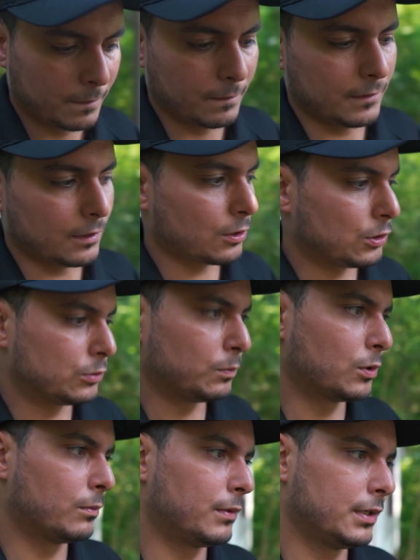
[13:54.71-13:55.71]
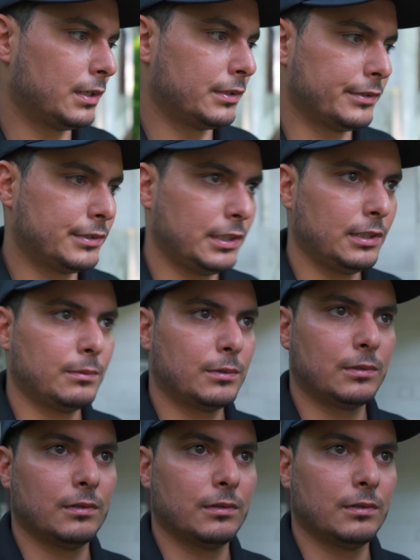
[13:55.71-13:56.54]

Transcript: There goes more money on the table,